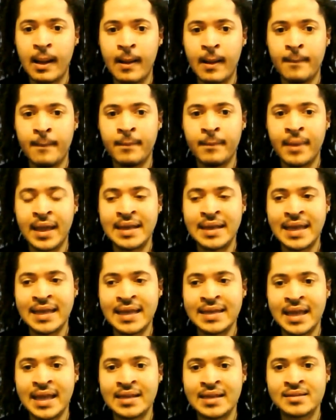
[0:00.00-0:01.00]

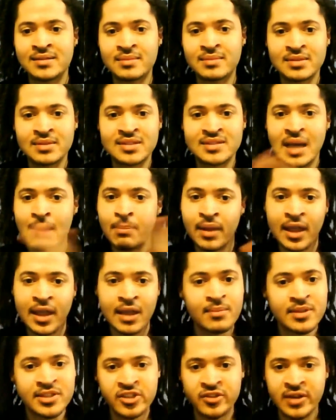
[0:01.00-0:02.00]
and stop
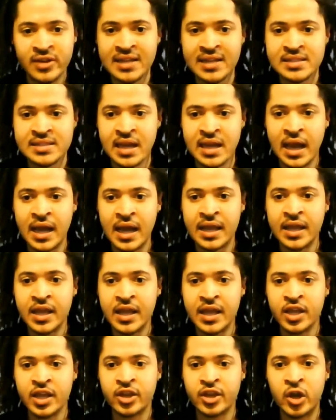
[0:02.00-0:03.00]
playing Mr. Nice Guy,
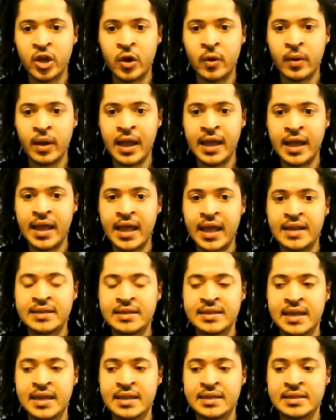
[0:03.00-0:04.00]
you know,
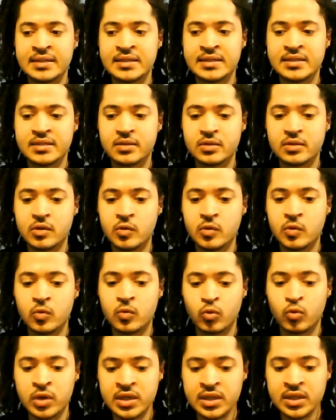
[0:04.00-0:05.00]
and
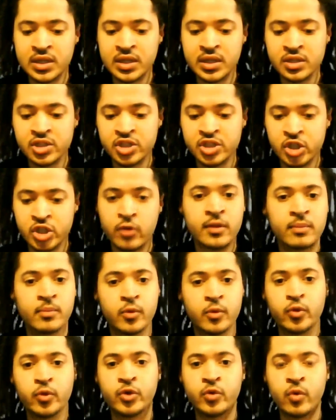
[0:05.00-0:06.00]
really
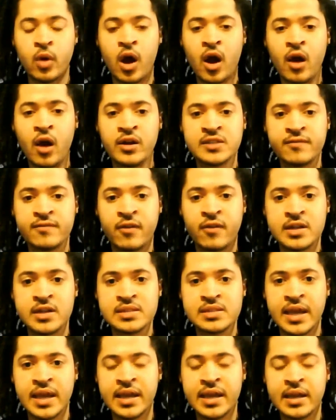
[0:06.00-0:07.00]
show them who you are as
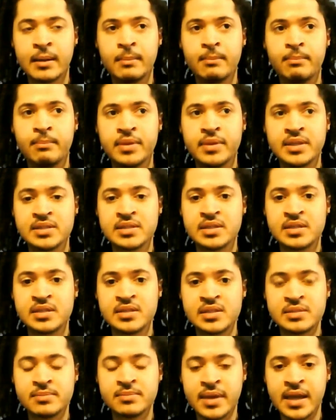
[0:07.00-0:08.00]
far as like a
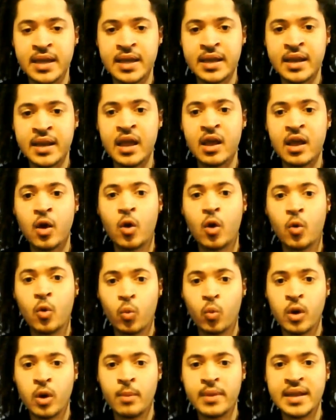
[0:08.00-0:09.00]
businessman or
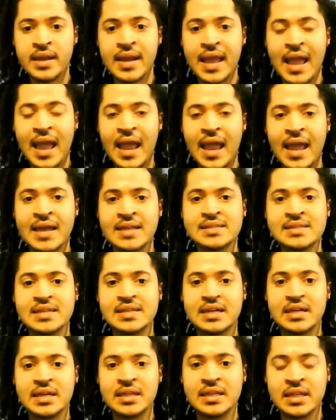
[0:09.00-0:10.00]
woman and
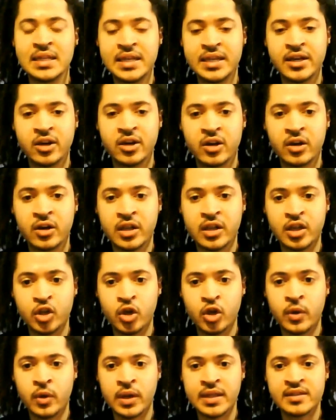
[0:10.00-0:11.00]
a leader, you
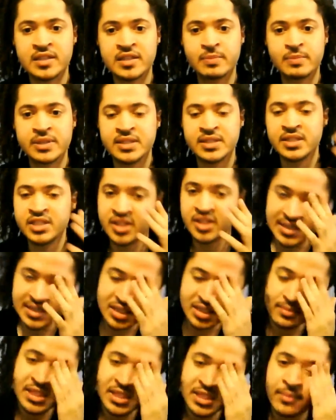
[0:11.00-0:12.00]
know, in this position. And
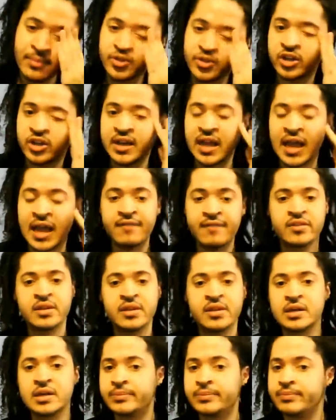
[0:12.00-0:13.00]
sometimes you're gonna have
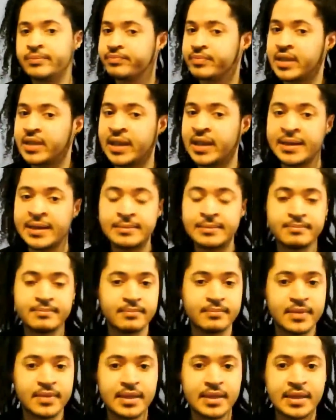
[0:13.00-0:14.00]
to
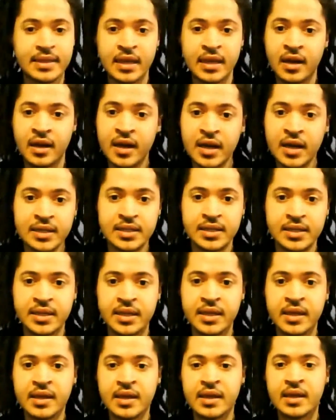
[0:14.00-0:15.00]
get ugly,